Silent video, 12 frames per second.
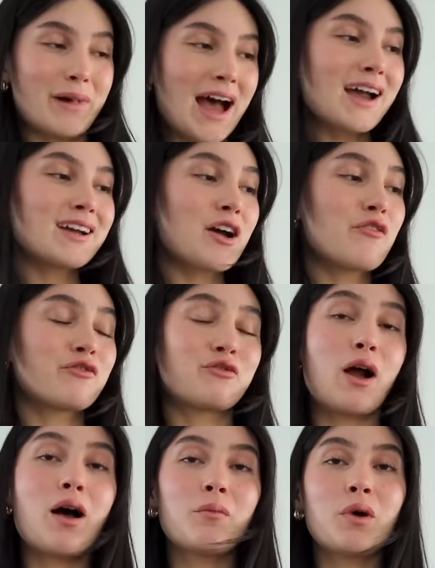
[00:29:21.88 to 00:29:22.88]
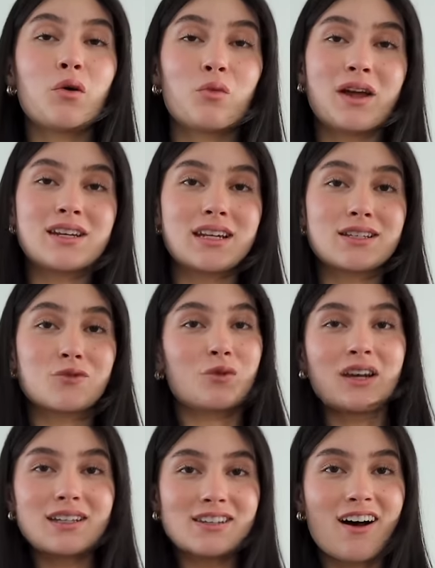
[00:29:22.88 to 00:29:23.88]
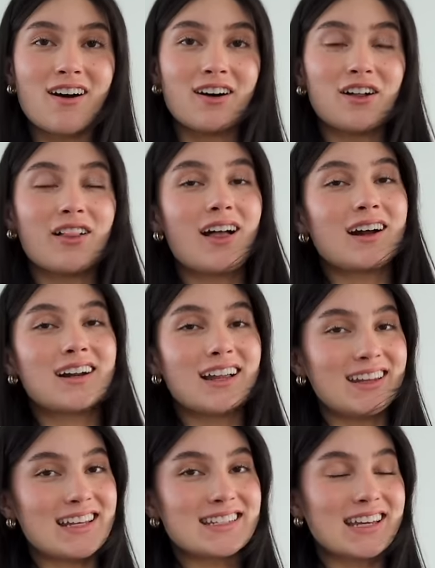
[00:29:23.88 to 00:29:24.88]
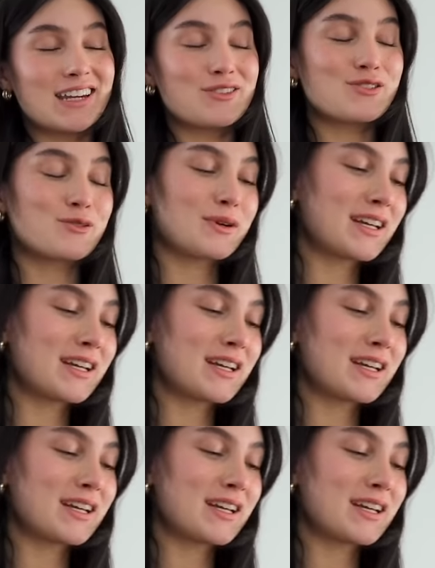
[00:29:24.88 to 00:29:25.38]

Back from Wendy's. Wendy's haul. Let's get into